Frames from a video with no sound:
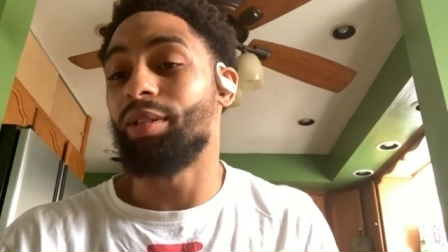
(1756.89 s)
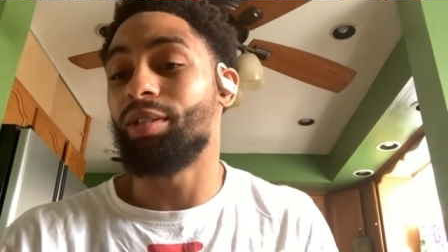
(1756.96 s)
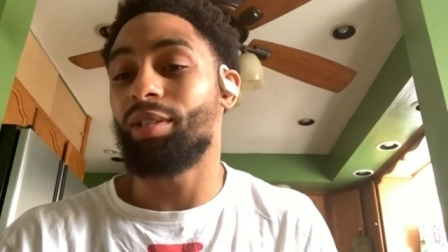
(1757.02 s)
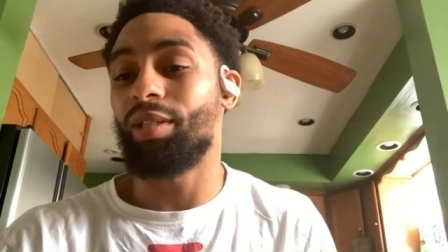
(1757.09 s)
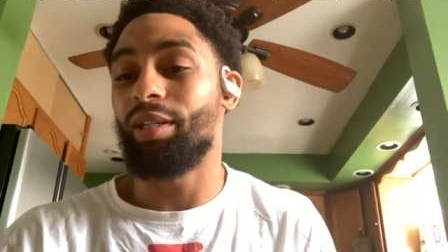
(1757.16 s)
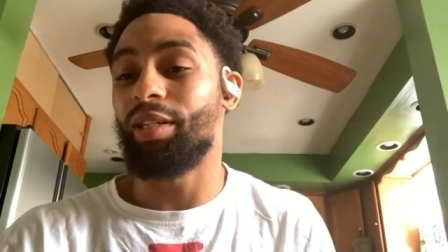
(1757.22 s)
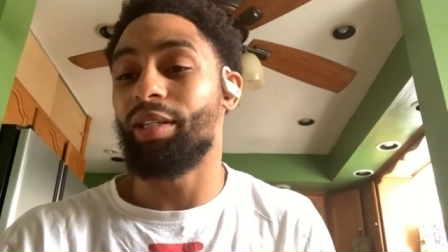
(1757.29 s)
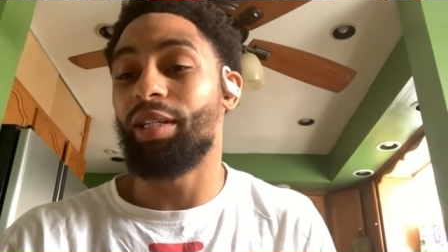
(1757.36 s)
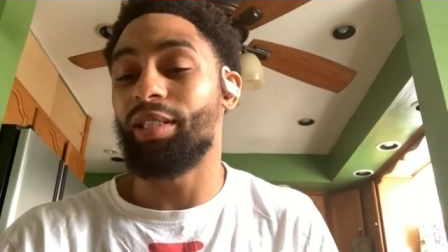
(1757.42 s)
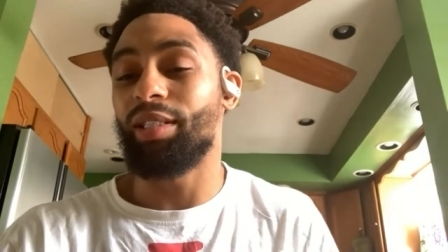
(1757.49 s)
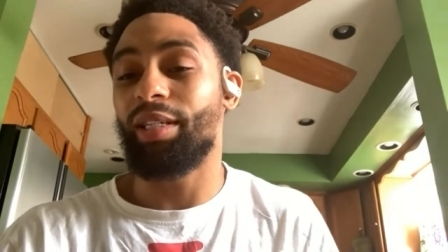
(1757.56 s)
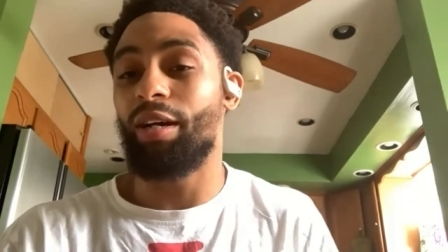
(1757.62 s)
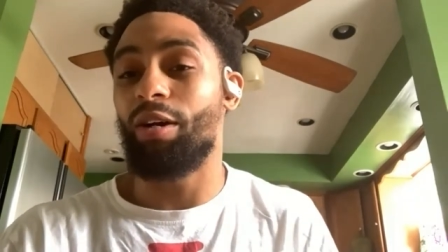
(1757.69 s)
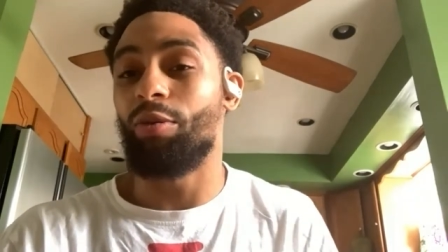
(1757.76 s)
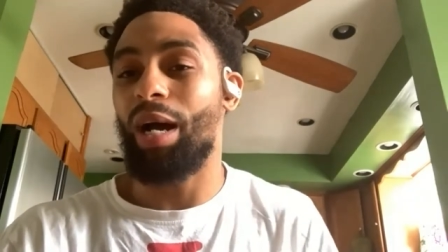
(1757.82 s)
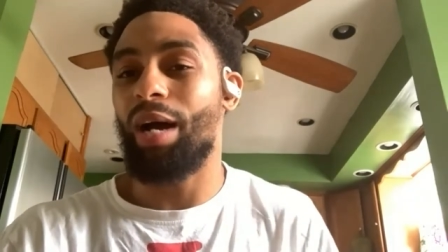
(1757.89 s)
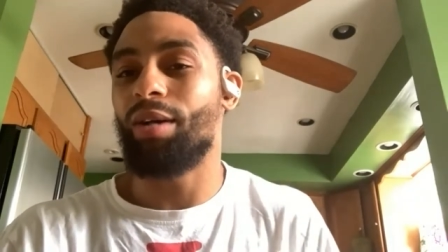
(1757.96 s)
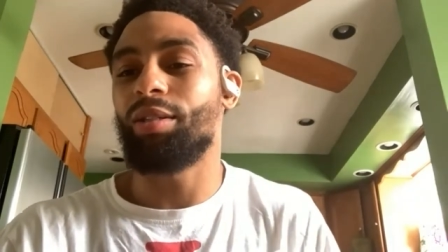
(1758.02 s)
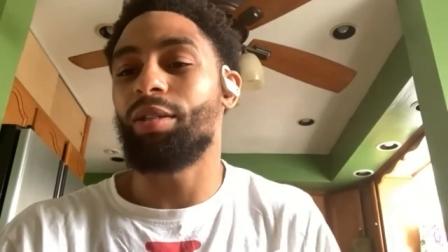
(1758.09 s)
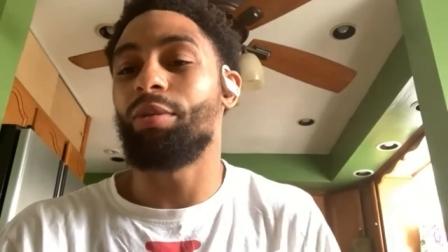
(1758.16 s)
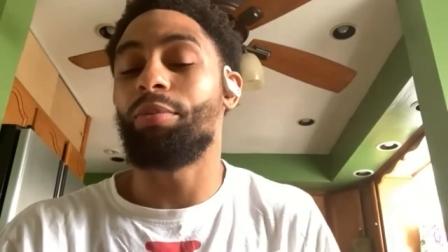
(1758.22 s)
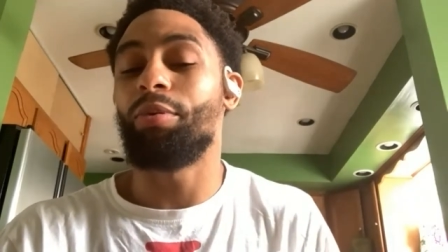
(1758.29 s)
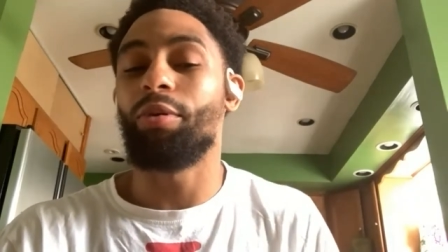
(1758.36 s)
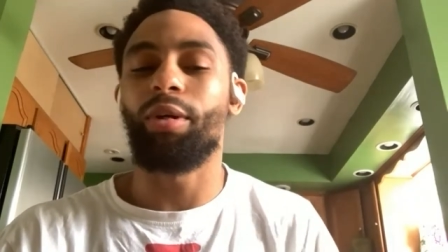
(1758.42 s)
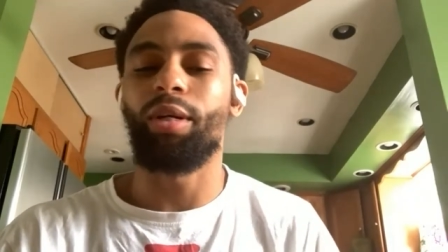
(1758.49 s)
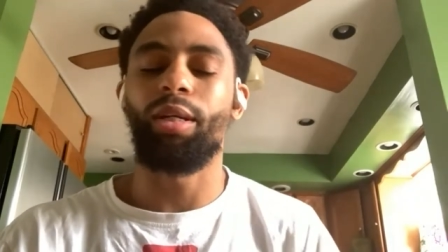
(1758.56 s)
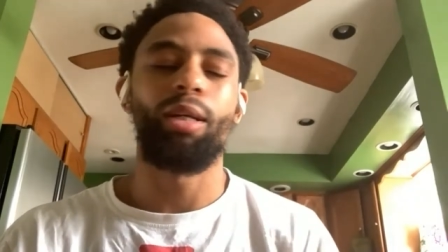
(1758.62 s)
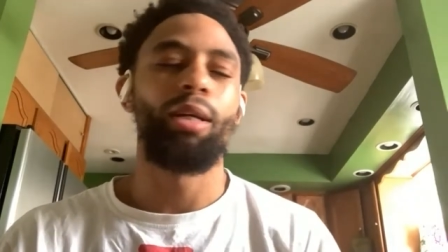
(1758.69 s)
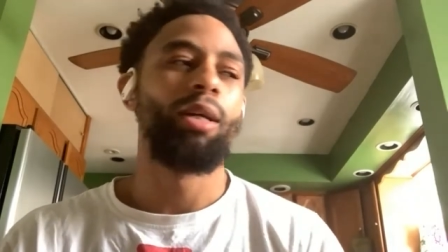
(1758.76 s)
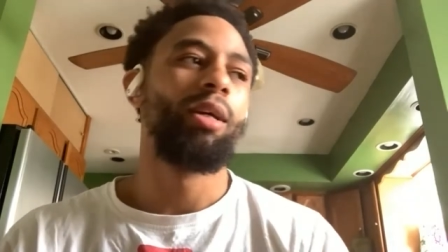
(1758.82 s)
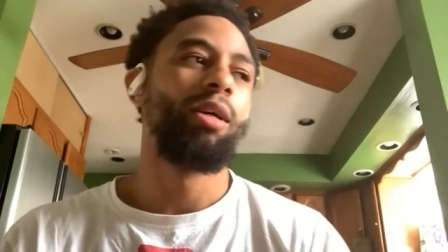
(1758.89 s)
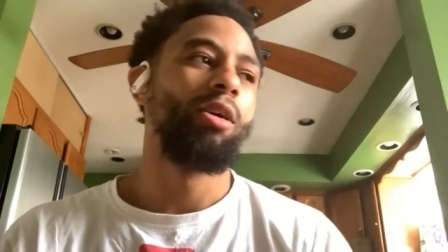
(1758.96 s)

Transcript: It's like, it doesn't count. Well, how is it important?